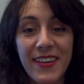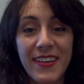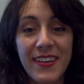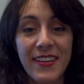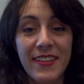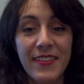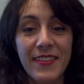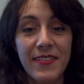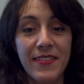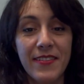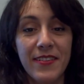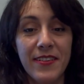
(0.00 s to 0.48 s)

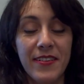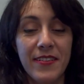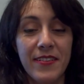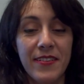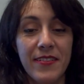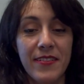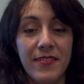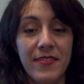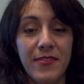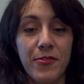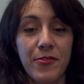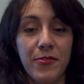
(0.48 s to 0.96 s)

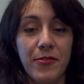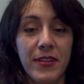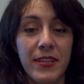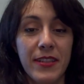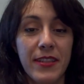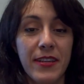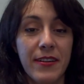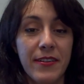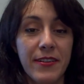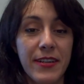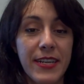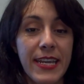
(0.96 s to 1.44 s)
during
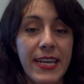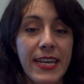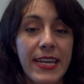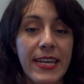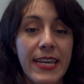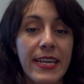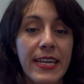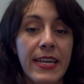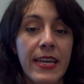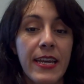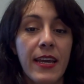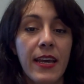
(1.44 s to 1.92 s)
their
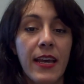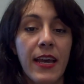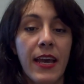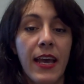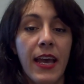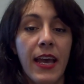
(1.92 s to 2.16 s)
day.